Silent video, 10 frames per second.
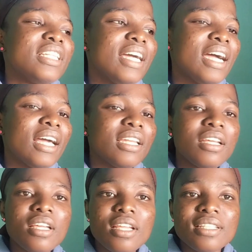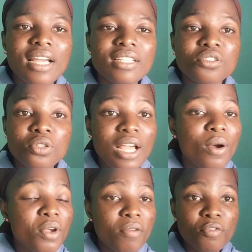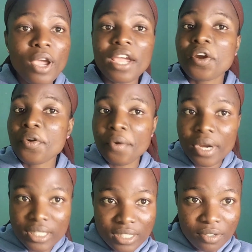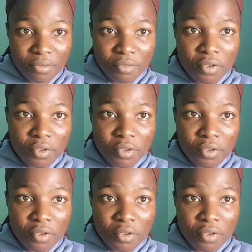that those are, if you are a creative,